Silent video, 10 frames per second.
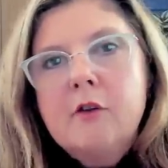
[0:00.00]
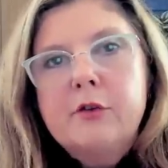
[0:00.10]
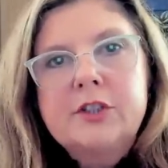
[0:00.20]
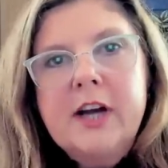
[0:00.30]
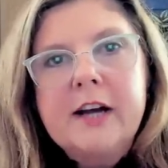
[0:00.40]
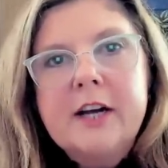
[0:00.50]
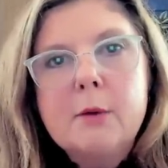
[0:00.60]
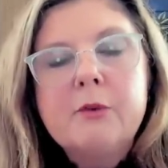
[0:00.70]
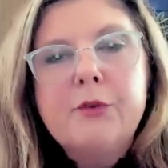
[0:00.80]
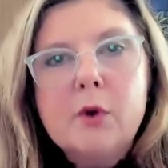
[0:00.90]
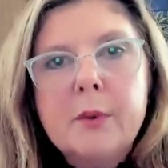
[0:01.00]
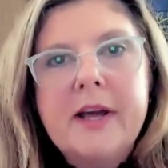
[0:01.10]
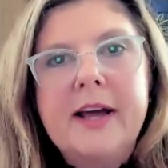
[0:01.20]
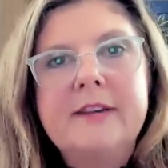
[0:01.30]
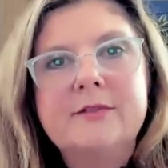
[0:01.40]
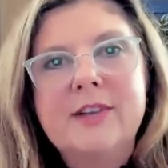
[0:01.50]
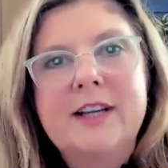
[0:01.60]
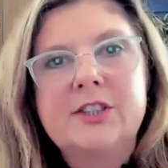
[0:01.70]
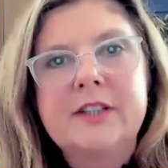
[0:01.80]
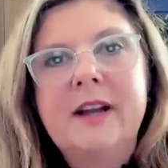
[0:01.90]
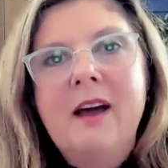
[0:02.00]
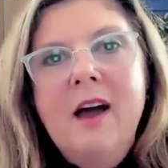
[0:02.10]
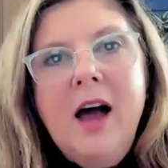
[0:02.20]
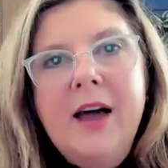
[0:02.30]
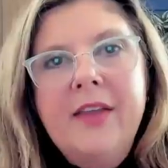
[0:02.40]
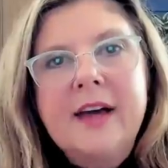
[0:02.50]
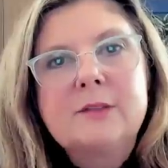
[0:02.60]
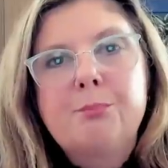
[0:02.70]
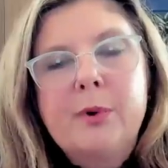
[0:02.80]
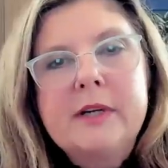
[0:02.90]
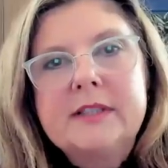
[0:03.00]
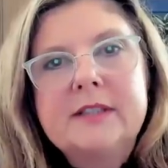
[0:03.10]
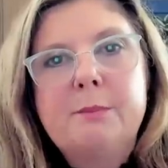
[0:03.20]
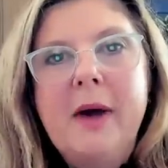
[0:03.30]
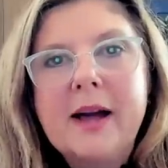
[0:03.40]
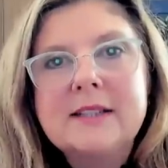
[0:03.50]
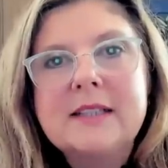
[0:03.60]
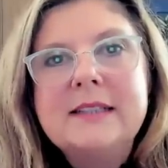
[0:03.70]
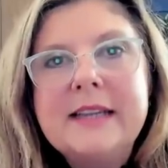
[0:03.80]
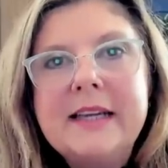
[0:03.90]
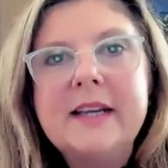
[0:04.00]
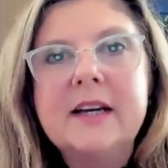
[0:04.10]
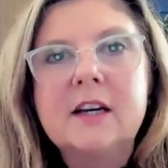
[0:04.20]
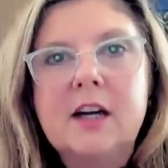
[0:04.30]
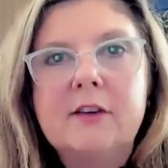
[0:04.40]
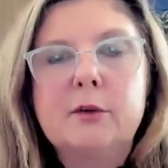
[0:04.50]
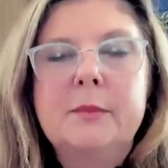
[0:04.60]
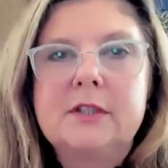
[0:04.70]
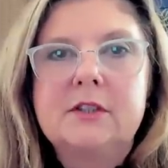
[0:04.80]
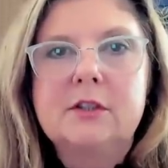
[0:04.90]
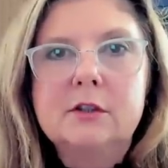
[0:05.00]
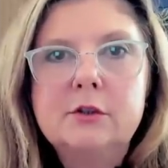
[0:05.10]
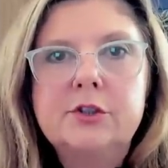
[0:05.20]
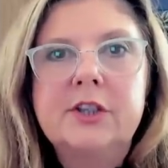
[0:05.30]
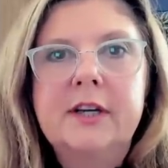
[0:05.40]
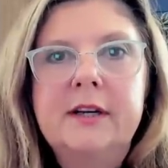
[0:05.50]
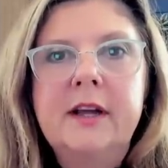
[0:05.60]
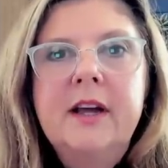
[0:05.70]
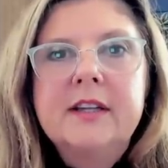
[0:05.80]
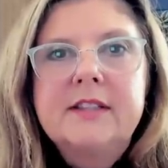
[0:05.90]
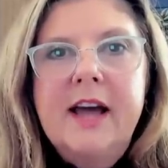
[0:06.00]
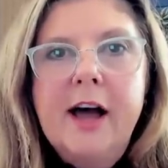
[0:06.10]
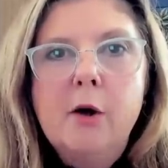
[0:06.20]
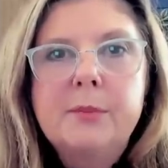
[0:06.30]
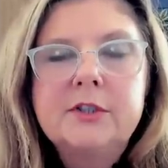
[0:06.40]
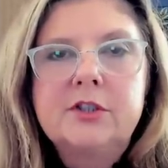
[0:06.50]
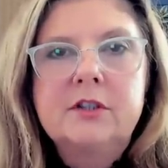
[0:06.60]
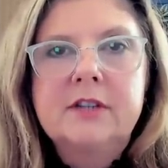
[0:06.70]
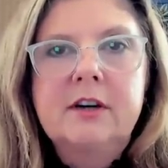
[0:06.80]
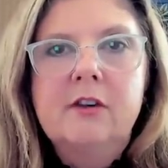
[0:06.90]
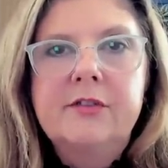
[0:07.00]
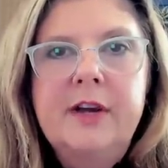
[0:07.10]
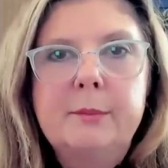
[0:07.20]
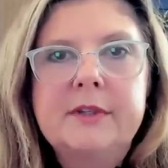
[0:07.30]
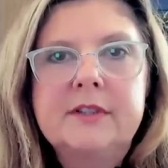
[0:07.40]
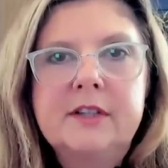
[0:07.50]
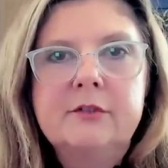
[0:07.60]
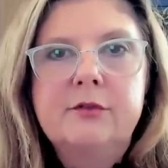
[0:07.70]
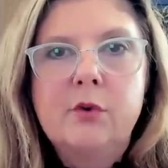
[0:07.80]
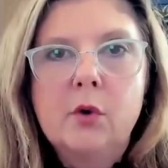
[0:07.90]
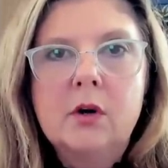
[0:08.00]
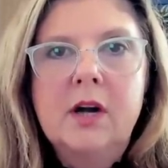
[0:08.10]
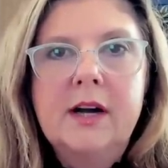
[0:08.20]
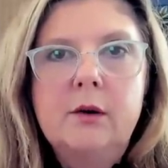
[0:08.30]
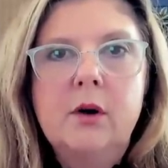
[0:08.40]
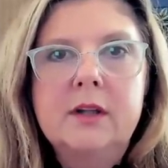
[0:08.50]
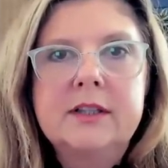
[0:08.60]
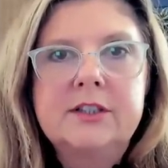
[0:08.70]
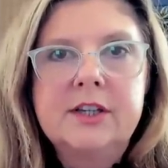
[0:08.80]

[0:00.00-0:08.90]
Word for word: for mm-hmm. childcare before we had inflation. And that brings us back to needing a government solution to help ensure that all families can afford high-quality